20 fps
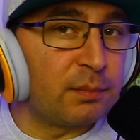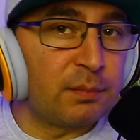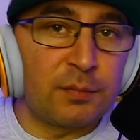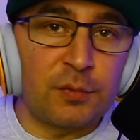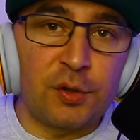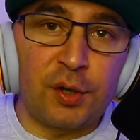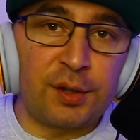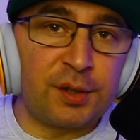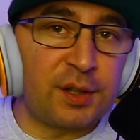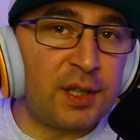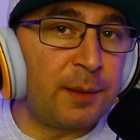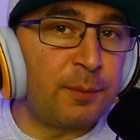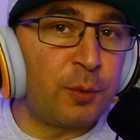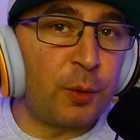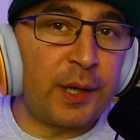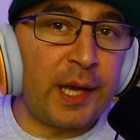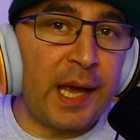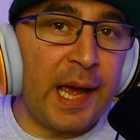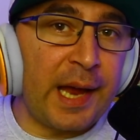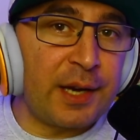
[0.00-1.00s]
Just keep
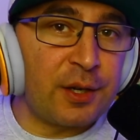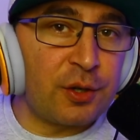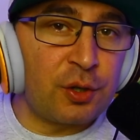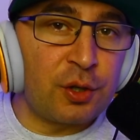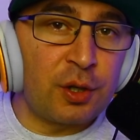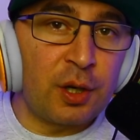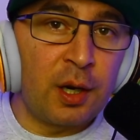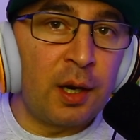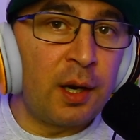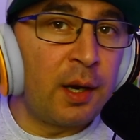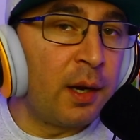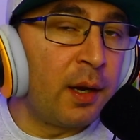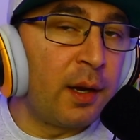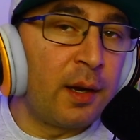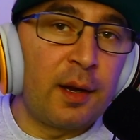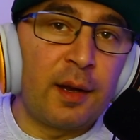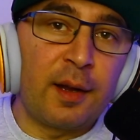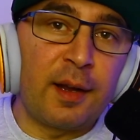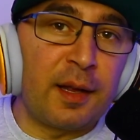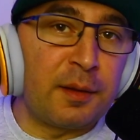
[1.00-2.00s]
your cash
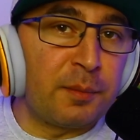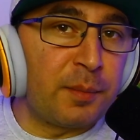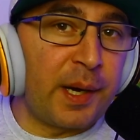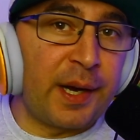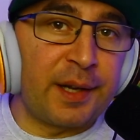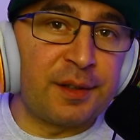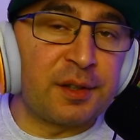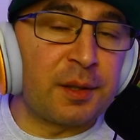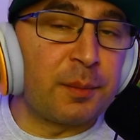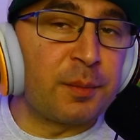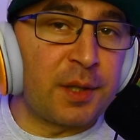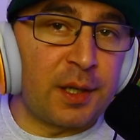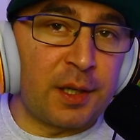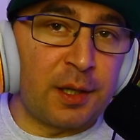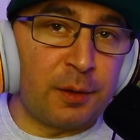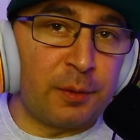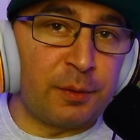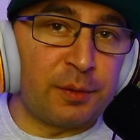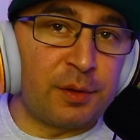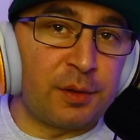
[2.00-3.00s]
and buy something
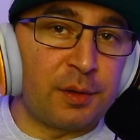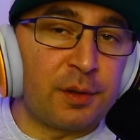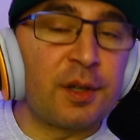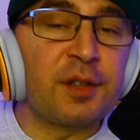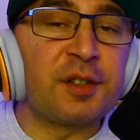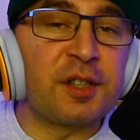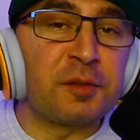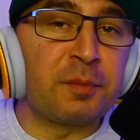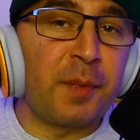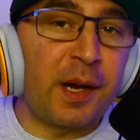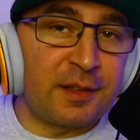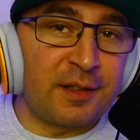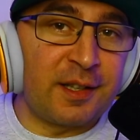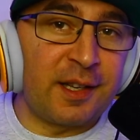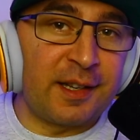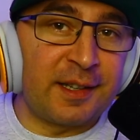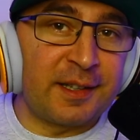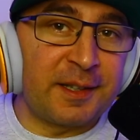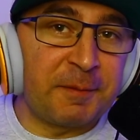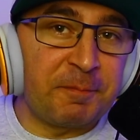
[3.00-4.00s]
else. This is my
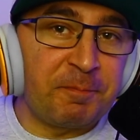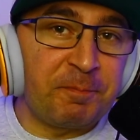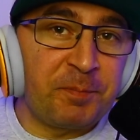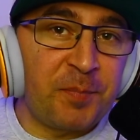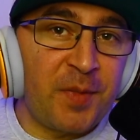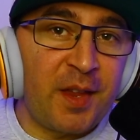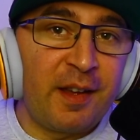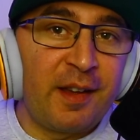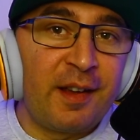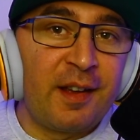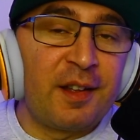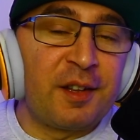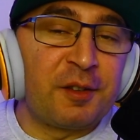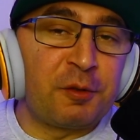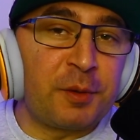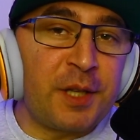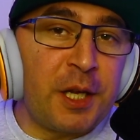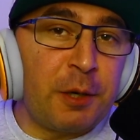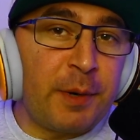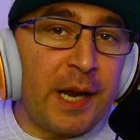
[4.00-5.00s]
take.
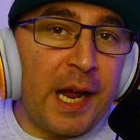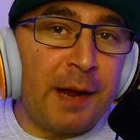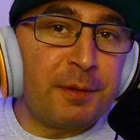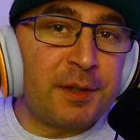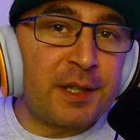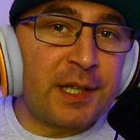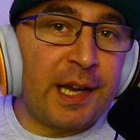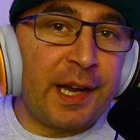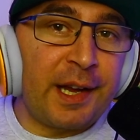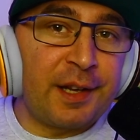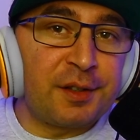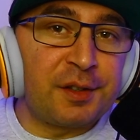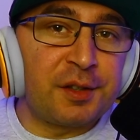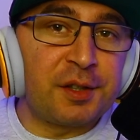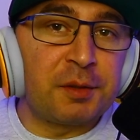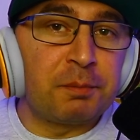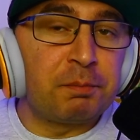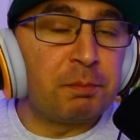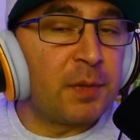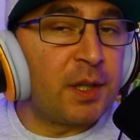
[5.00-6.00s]
So there we have it,
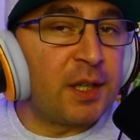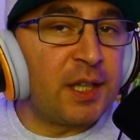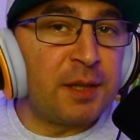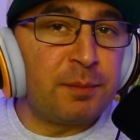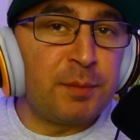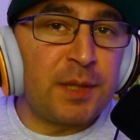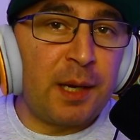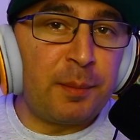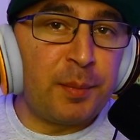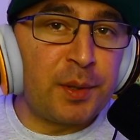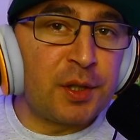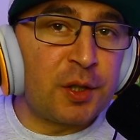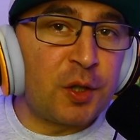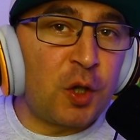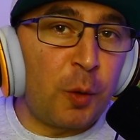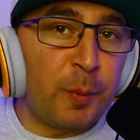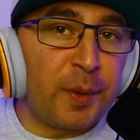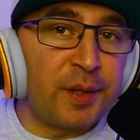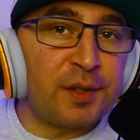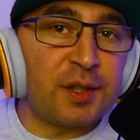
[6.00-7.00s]
guys. Hit me up in the
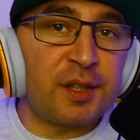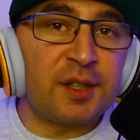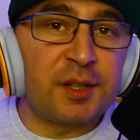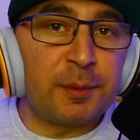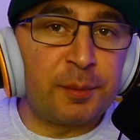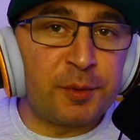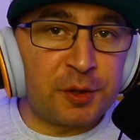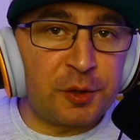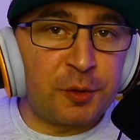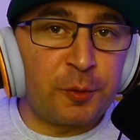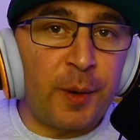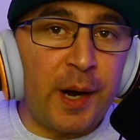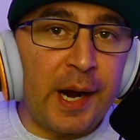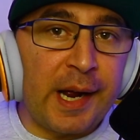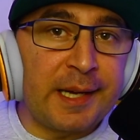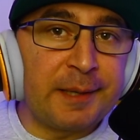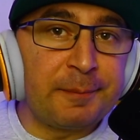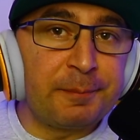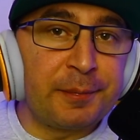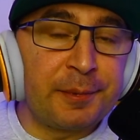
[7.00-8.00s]
comments,
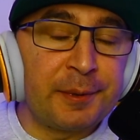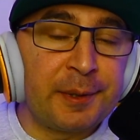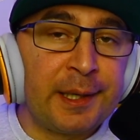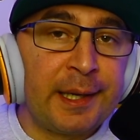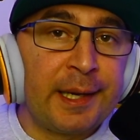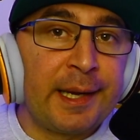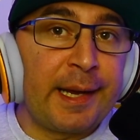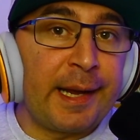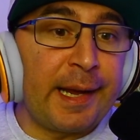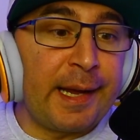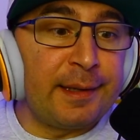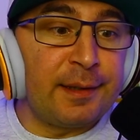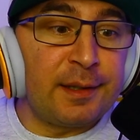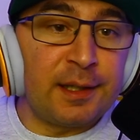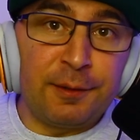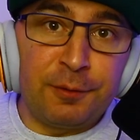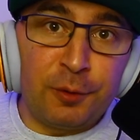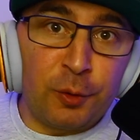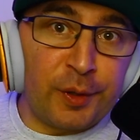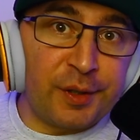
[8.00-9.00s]
subscribe, and
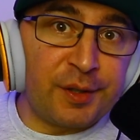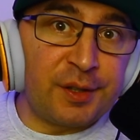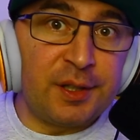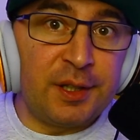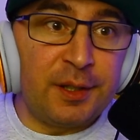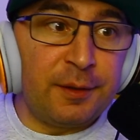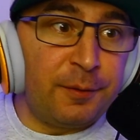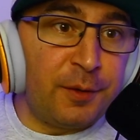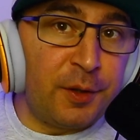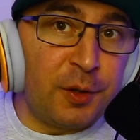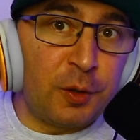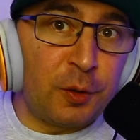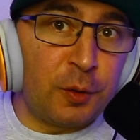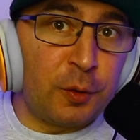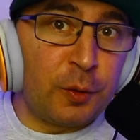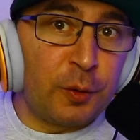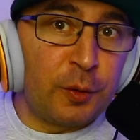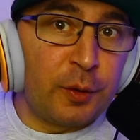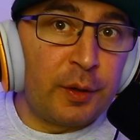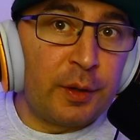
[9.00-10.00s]
if you want to see a
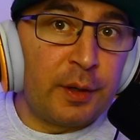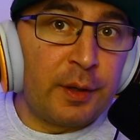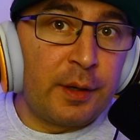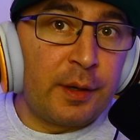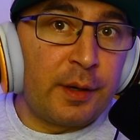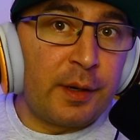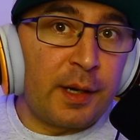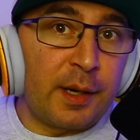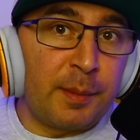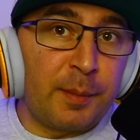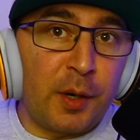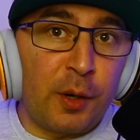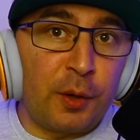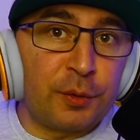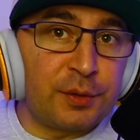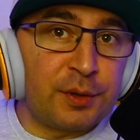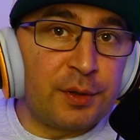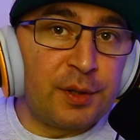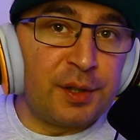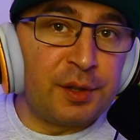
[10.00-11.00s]
video
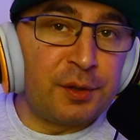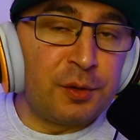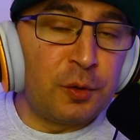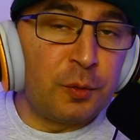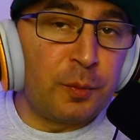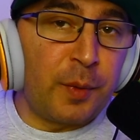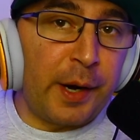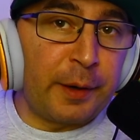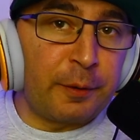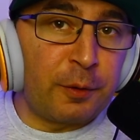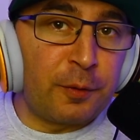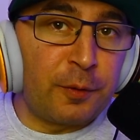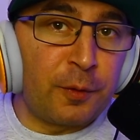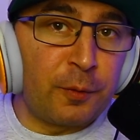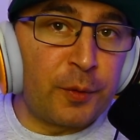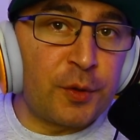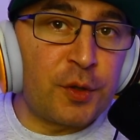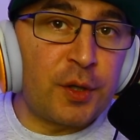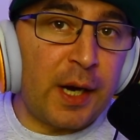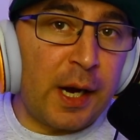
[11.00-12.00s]
about this new microphone,
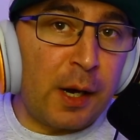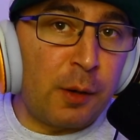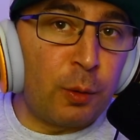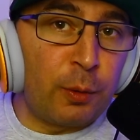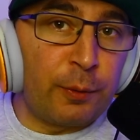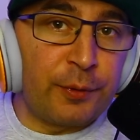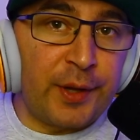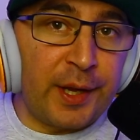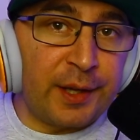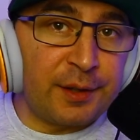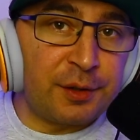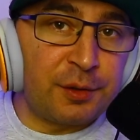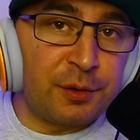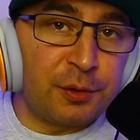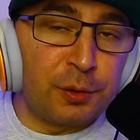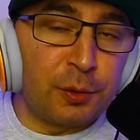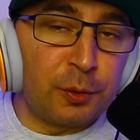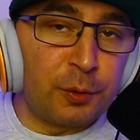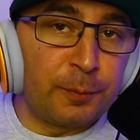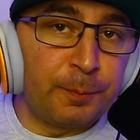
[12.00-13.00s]
which I will test
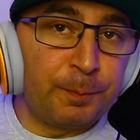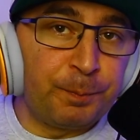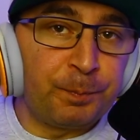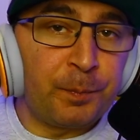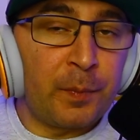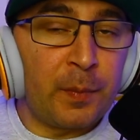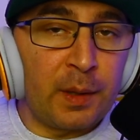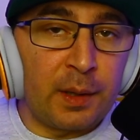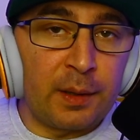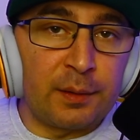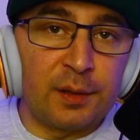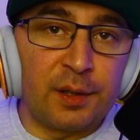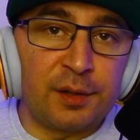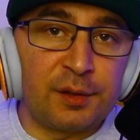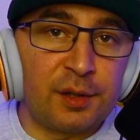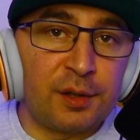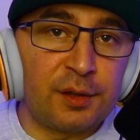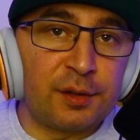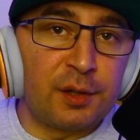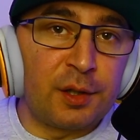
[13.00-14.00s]
soon,
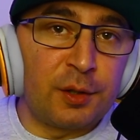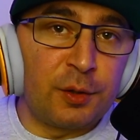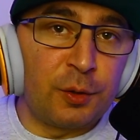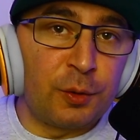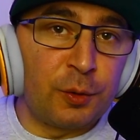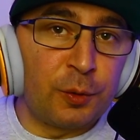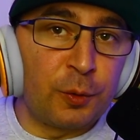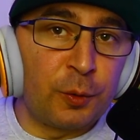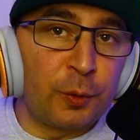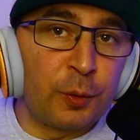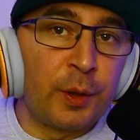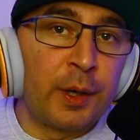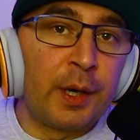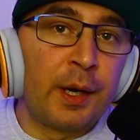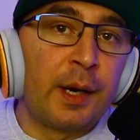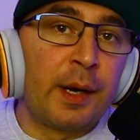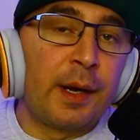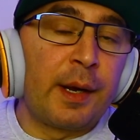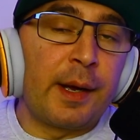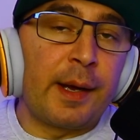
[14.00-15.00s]
this is the new
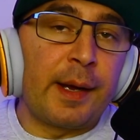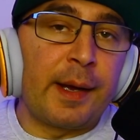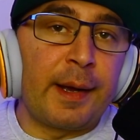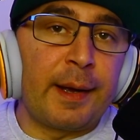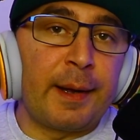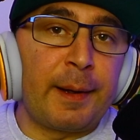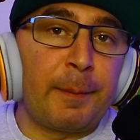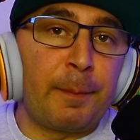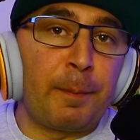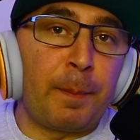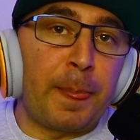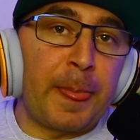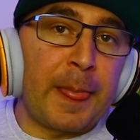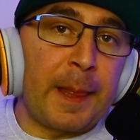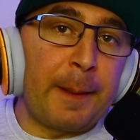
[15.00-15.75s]
Fine